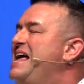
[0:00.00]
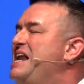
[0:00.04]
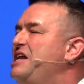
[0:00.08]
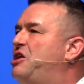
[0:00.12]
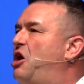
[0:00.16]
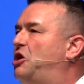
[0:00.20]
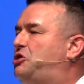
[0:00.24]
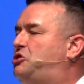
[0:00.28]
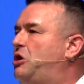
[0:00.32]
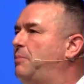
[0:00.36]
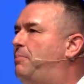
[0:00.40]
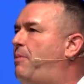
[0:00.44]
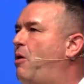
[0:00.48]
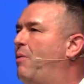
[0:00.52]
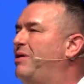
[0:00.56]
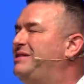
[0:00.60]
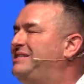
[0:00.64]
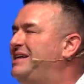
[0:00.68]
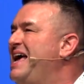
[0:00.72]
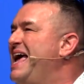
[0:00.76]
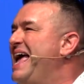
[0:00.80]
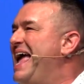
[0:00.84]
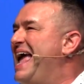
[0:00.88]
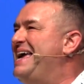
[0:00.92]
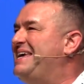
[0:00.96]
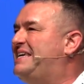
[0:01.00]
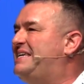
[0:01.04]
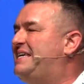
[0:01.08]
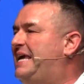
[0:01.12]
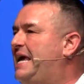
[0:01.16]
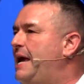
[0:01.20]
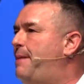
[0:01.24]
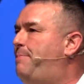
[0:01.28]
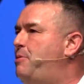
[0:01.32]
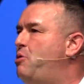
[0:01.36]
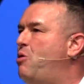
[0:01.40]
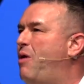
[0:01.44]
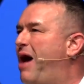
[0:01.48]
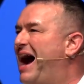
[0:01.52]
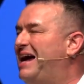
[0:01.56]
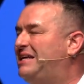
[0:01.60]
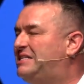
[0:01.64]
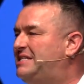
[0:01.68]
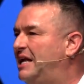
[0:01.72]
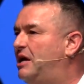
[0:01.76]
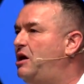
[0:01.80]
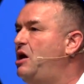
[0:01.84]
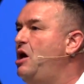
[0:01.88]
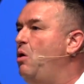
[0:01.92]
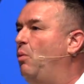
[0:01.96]
not show up on Wednesday, and keep you
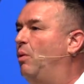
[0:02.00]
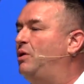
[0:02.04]
isolated,